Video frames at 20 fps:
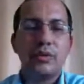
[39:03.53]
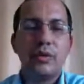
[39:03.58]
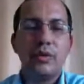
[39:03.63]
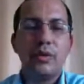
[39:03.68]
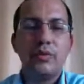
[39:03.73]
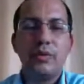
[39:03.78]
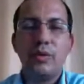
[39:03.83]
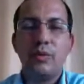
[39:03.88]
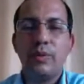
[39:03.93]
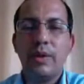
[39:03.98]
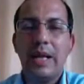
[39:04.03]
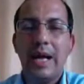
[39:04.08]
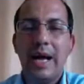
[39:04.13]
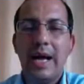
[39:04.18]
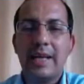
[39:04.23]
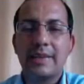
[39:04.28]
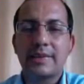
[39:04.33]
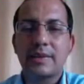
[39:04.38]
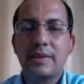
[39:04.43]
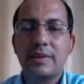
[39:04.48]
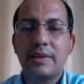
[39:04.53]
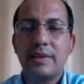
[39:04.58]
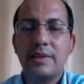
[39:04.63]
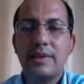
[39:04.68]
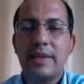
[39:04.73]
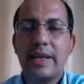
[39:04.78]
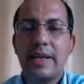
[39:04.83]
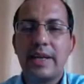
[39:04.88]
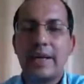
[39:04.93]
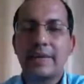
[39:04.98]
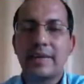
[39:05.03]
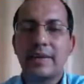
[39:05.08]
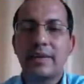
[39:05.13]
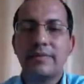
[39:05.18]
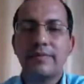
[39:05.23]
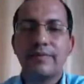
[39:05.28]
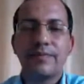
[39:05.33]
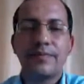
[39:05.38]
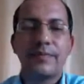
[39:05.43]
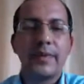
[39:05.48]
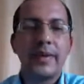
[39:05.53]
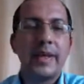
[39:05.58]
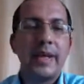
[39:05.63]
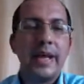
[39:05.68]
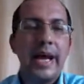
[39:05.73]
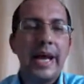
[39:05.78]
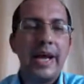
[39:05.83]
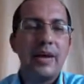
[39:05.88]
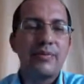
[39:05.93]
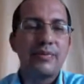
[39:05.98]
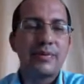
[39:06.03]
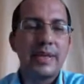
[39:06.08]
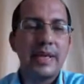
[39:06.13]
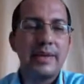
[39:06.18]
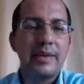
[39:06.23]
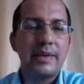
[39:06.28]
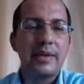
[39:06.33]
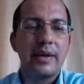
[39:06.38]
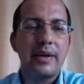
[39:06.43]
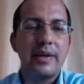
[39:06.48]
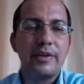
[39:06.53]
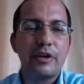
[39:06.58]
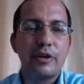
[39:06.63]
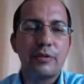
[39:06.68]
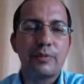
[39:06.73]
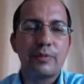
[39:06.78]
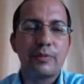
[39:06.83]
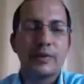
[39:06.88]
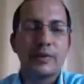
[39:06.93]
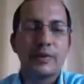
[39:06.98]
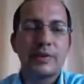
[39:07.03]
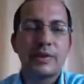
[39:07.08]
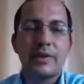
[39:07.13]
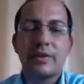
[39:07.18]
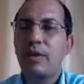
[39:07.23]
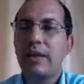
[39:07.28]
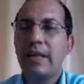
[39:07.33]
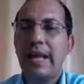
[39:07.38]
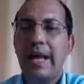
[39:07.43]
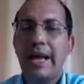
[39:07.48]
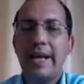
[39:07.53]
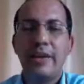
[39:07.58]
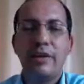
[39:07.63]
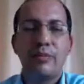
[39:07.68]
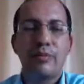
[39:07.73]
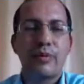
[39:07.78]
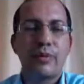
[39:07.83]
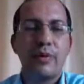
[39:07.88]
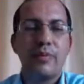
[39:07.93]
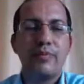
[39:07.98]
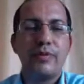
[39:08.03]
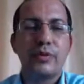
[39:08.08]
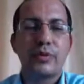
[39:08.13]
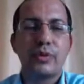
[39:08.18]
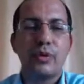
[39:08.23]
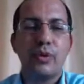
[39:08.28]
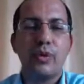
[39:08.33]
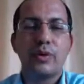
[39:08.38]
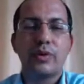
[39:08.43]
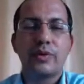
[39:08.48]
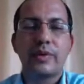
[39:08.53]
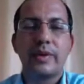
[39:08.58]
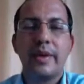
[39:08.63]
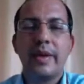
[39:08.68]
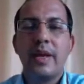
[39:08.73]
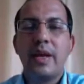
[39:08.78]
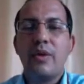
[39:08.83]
So you will ask the detector, I have sent 100% of the light from the source.